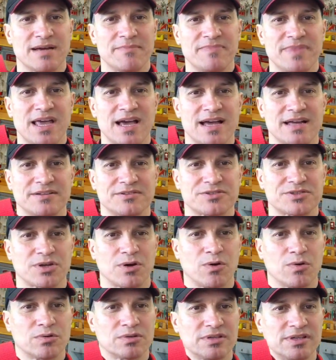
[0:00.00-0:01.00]
I'm not
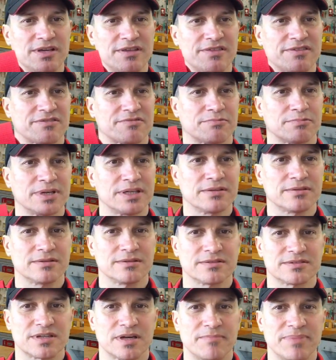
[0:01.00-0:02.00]
totally
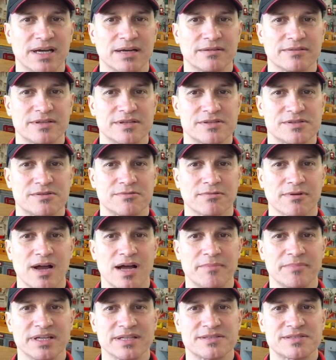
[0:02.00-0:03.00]
thrilled about these
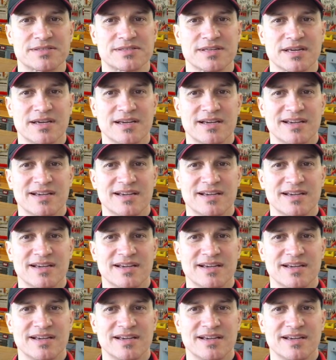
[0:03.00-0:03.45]
grommets,